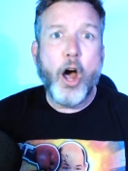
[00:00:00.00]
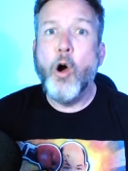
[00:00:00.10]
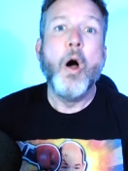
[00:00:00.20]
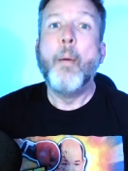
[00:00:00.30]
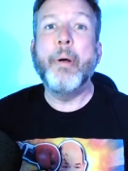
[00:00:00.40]

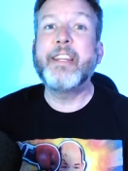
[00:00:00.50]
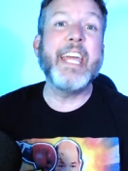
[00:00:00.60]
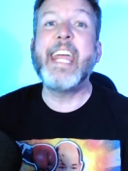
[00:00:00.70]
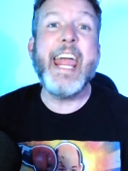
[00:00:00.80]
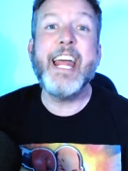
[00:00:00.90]
Oh, but
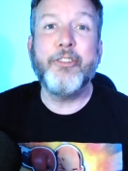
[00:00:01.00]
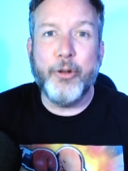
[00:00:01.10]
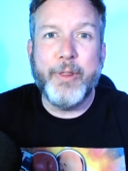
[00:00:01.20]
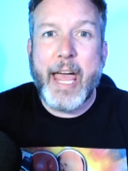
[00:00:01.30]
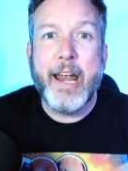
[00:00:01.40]
they can't
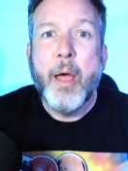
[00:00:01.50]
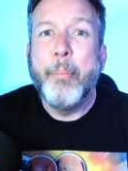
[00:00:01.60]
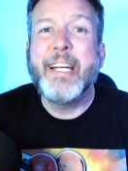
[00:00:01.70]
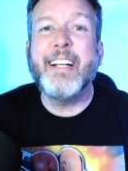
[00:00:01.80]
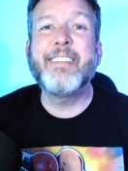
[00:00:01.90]
do that
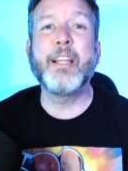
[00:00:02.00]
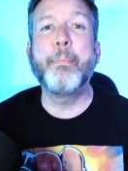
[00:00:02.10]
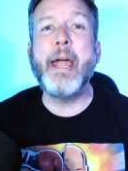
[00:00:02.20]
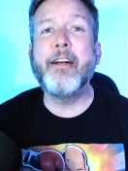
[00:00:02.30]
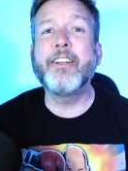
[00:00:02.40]
because the
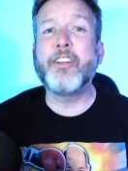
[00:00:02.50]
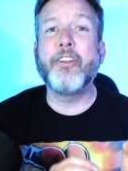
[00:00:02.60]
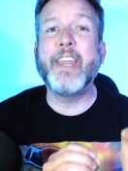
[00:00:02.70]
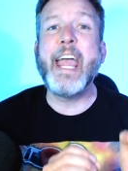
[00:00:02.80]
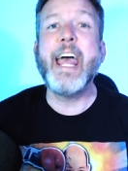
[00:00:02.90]
parents
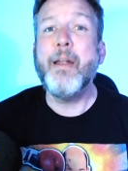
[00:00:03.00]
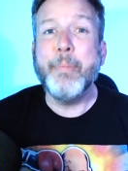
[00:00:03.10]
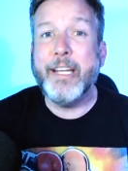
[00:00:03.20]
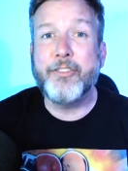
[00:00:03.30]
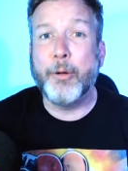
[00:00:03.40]
are the
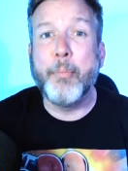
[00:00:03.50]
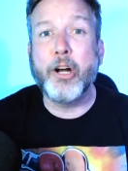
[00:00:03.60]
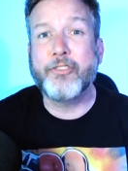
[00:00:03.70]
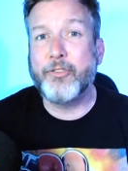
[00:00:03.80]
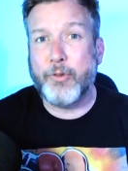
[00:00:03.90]
enemies to
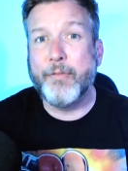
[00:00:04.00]
Marxist